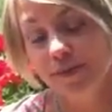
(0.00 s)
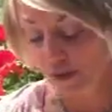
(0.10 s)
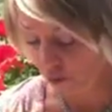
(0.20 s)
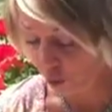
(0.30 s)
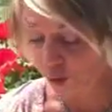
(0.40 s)

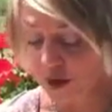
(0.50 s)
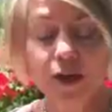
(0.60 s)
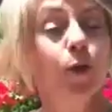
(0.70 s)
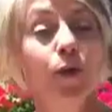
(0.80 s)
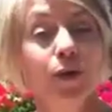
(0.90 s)
This
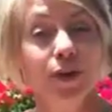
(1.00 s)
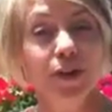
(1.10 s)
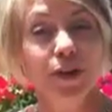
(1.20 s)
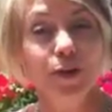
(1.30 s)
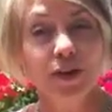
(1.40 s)
Greek word in
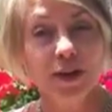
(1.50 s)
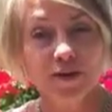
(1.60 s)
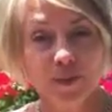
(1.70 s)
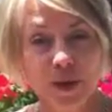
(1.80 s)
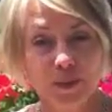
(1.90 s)
the New
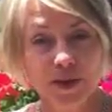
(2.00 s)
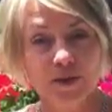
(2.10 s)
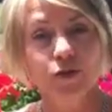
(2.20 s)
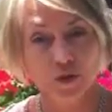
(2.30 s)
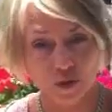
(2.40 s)
Testament
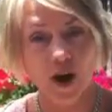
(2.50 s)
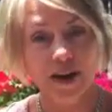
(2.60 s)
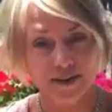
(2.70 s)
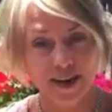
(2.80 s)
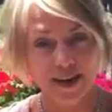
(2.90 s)
means to try
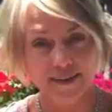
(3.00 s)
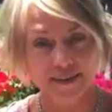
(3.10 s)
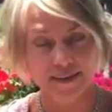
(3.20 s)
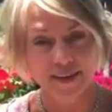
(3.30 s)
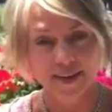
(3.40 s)
and
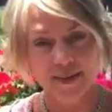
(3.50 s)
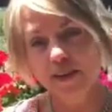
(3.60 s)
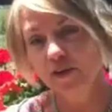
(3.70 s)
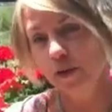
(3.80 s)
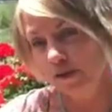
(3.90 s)
taste,
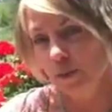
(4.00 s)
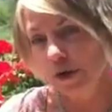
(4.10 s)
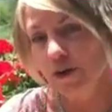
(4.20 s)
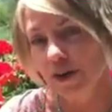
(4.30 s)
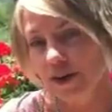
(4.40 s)
then to
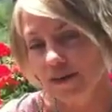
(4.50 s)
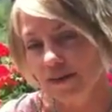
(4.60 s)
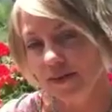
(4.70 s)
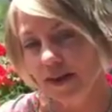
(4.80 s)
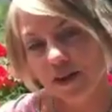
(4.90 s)

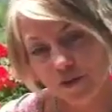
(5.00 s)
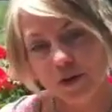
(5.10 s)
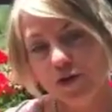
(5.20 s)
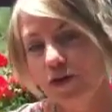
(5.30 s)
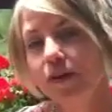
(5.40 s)
experience, and
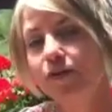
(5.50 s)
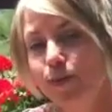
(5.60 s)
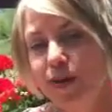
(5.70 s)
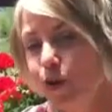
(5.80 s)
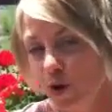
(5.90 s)
eventually to
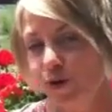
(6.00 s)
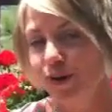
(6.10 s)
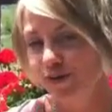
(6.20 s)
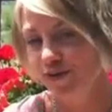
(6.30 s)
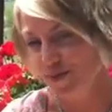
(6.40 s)
be
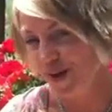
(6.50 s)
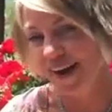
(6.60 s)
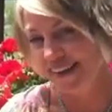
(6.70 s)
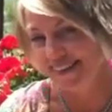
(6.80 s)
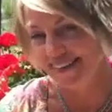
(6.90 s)
nourished
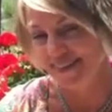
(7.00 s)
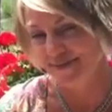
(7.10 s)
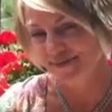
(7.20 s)
by it.